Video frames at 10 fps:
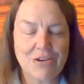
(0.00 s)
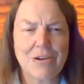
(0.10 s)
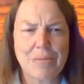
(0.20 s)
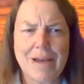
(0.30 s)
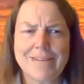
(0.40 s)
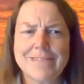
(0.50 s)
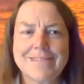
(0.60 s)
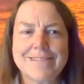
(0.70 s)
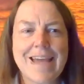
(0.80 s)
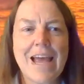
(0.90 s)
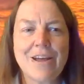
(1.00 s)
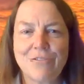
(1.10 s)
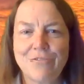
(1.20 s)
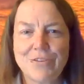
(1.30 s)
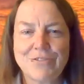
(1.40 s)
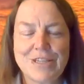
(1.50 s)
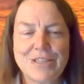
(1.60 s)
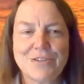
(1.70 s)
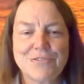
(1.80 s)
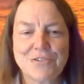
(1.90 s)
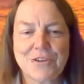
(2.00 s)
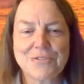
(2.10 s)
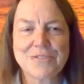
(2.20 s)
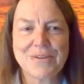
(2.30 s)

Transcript: heard about 10 or 15 years ago.